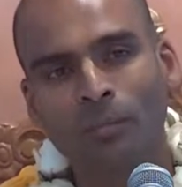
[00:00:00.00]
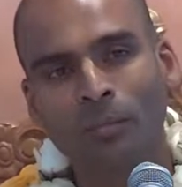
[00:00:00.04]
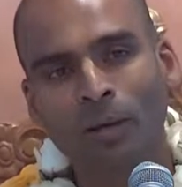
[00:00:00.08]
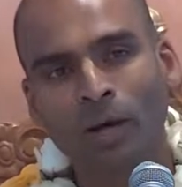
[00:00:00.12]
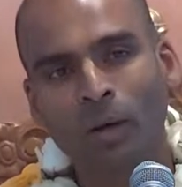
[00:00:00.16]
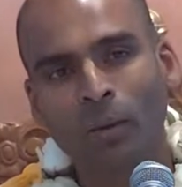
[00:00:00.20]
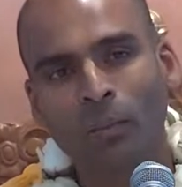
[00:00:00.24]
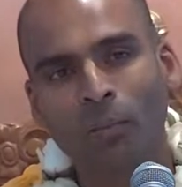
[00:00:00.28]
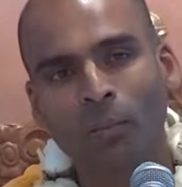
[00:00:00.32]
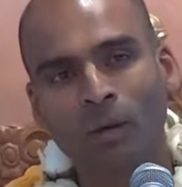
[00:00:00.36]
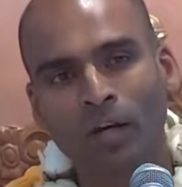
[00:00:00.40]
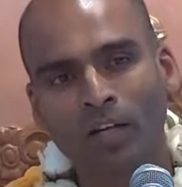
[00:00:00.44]

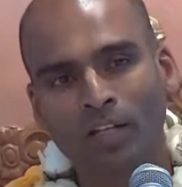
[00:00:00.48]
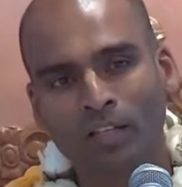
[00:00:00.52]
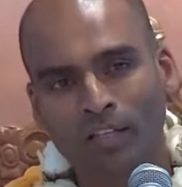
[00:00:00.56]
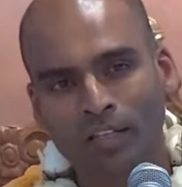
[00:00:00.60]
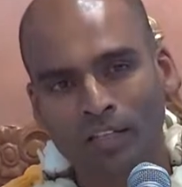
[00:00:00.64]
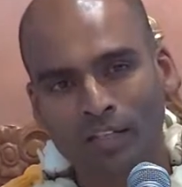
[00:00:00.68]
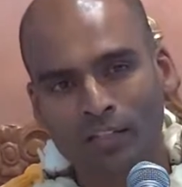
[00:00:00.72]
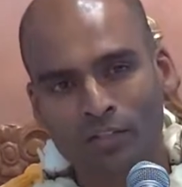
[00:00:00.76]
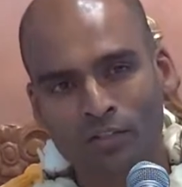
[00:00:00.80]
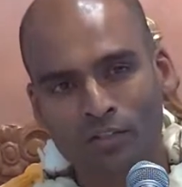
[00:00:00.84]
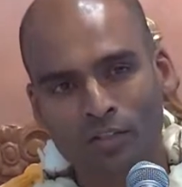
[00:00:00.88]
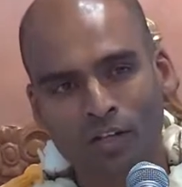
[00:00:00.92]
about
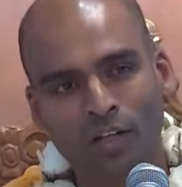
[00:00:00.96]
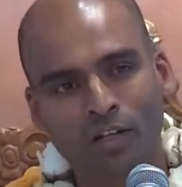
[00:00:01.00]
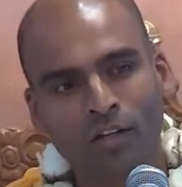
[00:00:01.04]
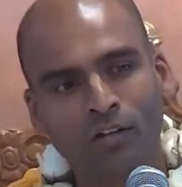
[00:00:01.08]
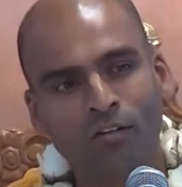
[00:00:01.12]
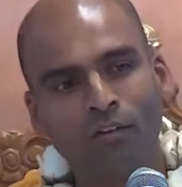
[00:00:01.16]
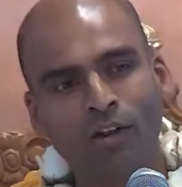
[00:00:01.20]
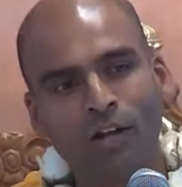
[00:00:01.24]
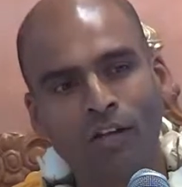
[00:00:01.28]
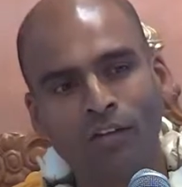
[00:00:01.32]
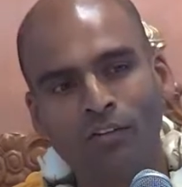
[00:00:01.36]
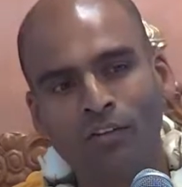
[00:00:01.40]
money,
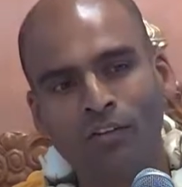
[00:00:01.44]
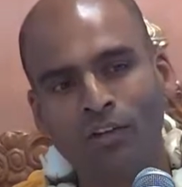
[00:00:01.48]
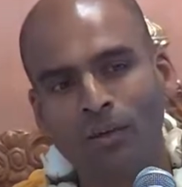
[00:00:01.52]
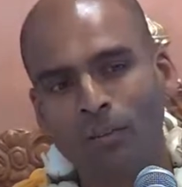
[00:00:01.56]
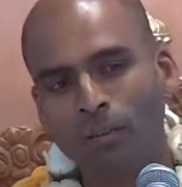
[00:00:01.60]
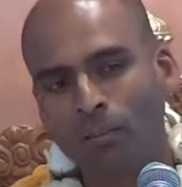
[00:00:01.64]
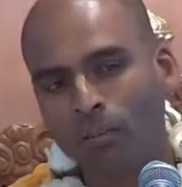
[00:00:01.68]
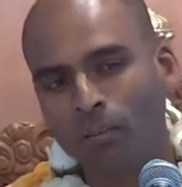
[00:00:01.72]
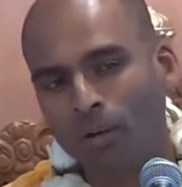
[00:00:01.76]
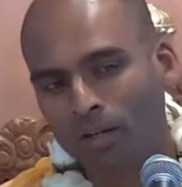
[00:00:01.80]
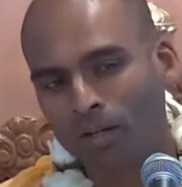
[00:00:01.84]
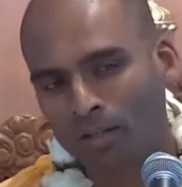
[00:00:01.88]

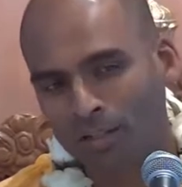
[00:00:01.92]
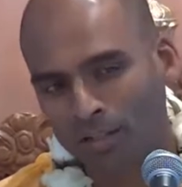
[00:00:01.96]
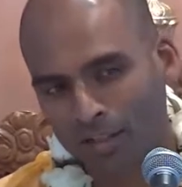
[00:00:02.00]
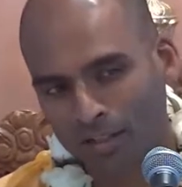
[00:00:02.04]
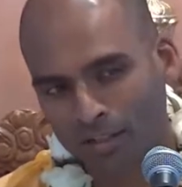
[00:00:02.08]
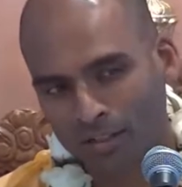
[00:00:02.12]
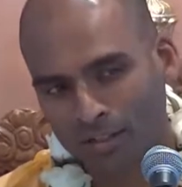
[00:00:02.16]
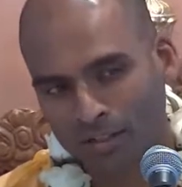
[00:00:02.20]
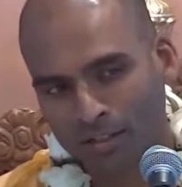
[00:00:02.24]
generating money.